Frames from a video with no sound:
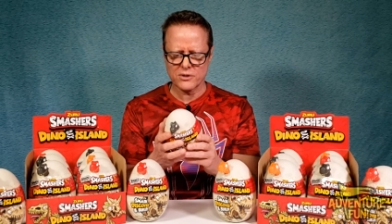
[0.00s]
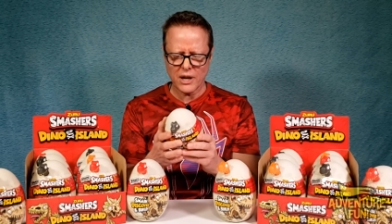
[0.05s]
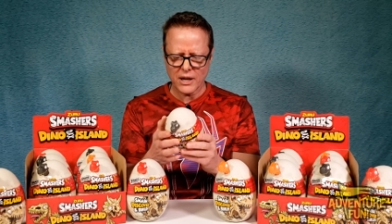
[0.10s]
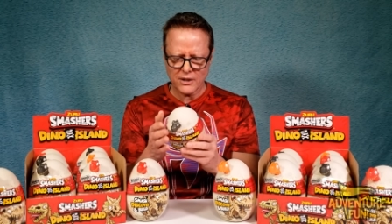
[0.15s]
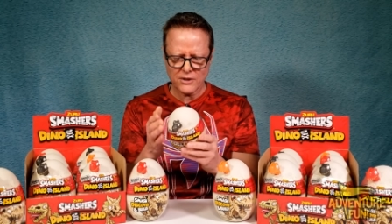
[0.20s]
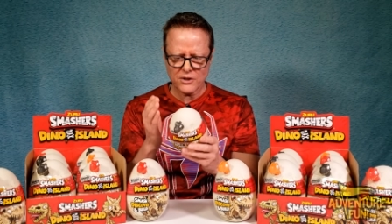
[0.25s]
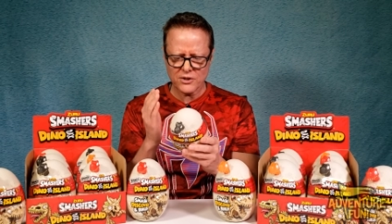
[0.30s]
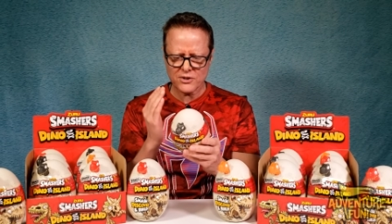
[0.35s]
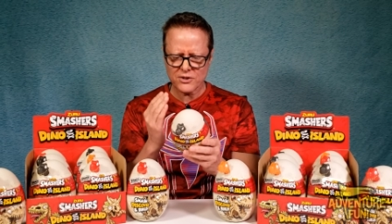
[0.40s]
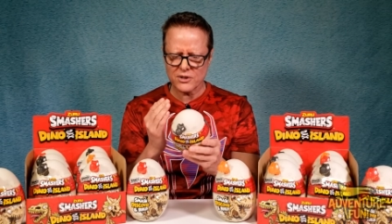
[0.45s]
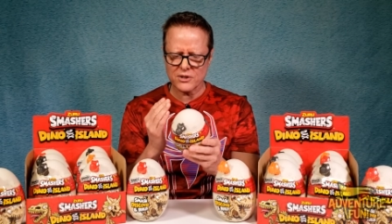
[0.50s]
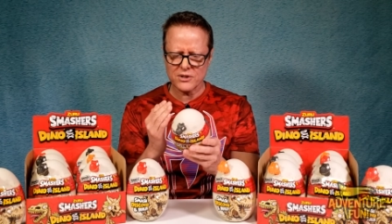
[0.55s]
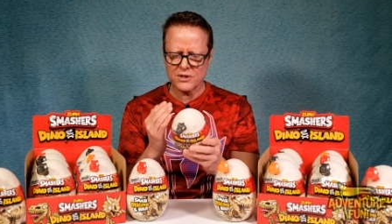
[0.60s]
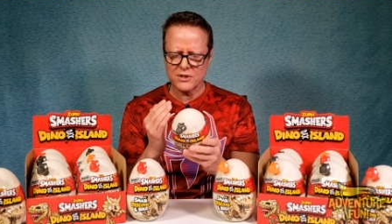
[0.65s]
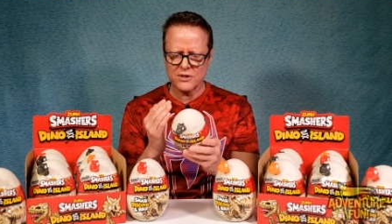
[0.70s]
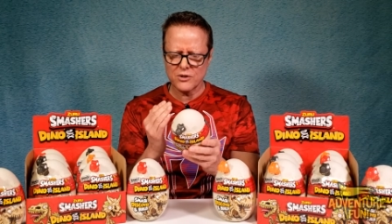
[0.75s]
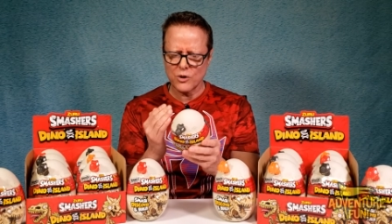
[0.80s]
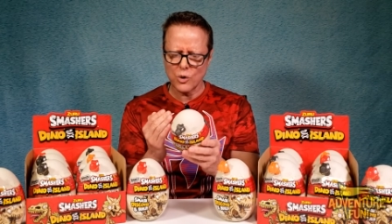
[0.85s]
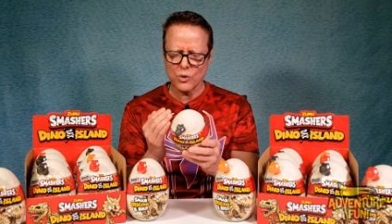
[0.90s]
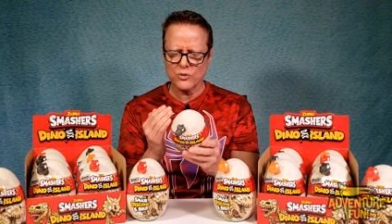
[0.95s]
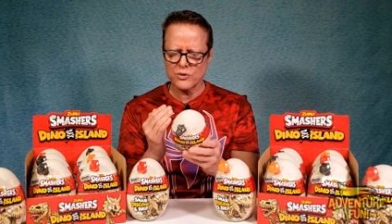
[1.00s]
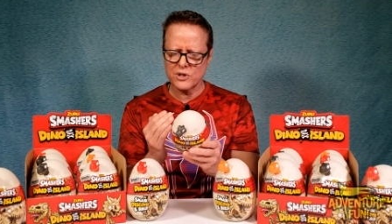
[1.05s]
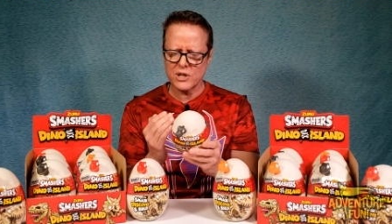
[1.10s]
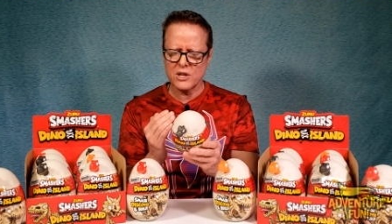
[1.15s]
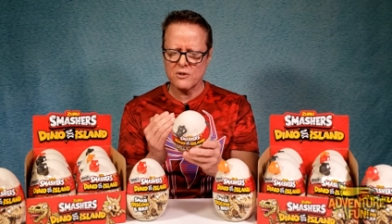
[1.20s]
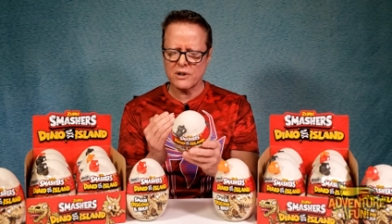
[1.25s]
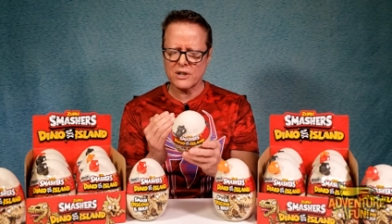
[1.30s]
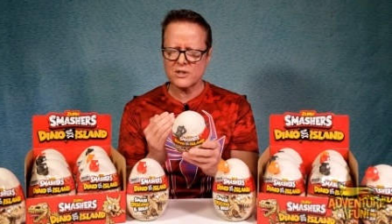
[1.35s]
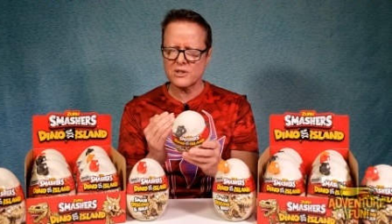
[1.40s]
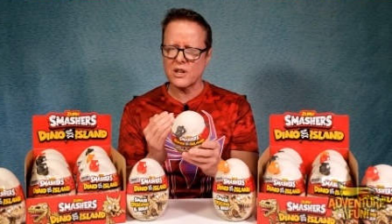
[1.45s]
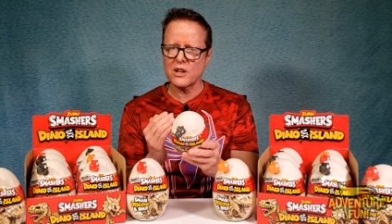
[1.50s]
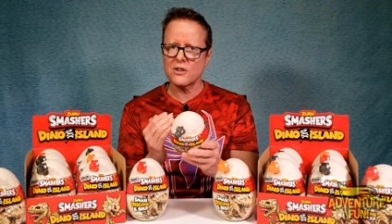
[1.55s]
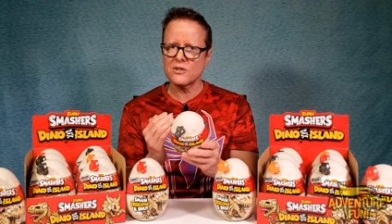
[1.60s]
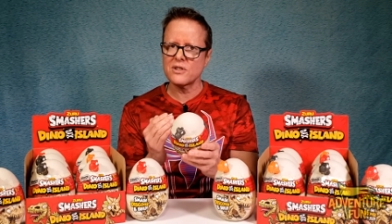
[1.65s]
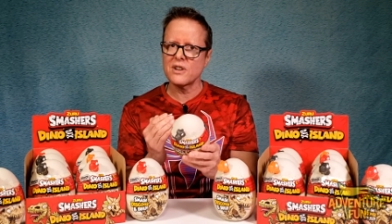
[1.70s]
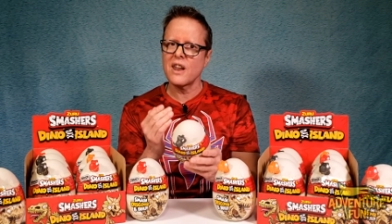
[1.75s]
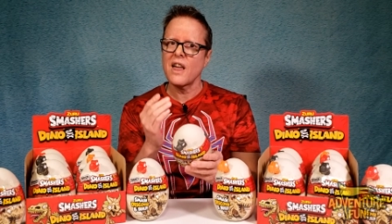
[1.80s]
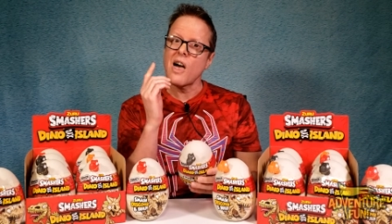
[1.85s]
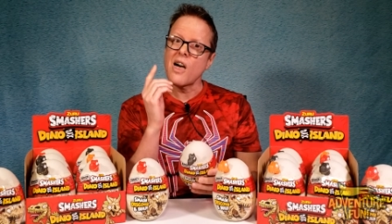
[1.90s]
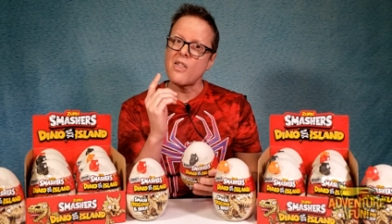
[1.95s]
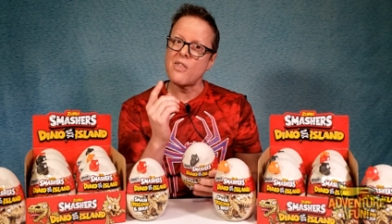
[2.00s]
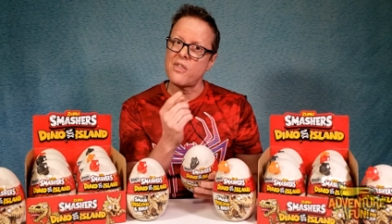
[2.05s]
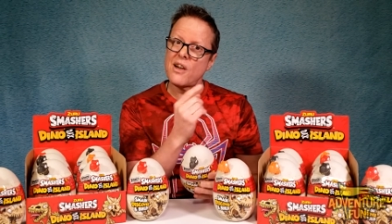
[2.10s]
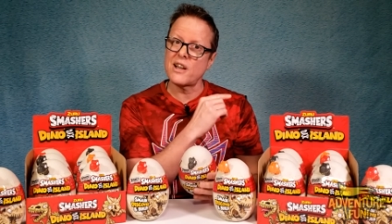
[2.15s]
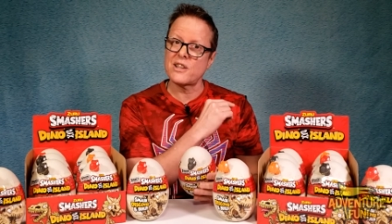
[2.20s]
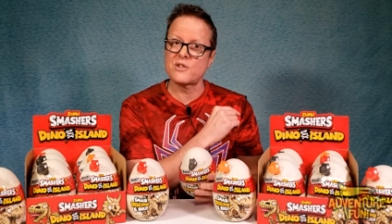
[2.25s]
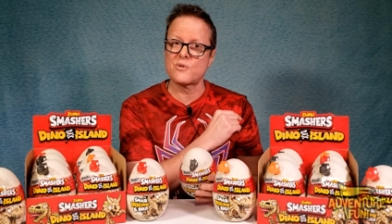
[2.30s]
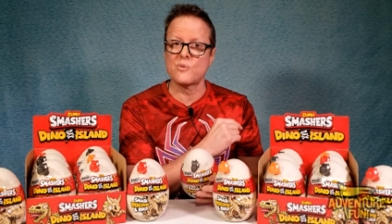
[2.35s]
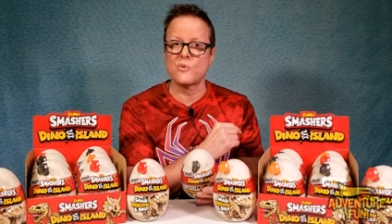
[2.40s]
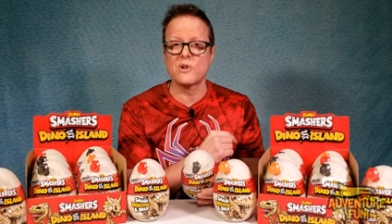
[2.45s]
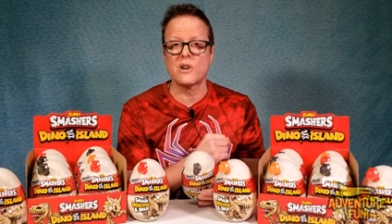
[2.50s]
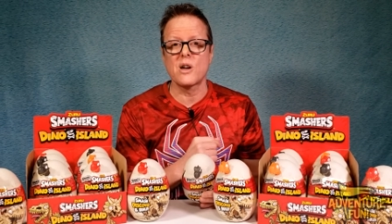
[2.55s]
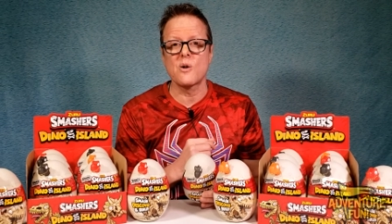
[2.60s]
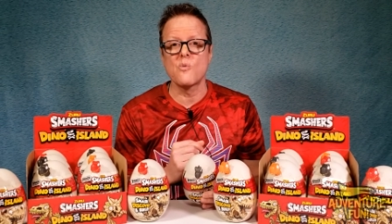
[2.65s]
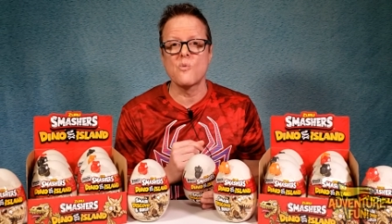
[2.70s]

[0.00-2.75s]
Like just the golden T-Rex skeleton, that's the one I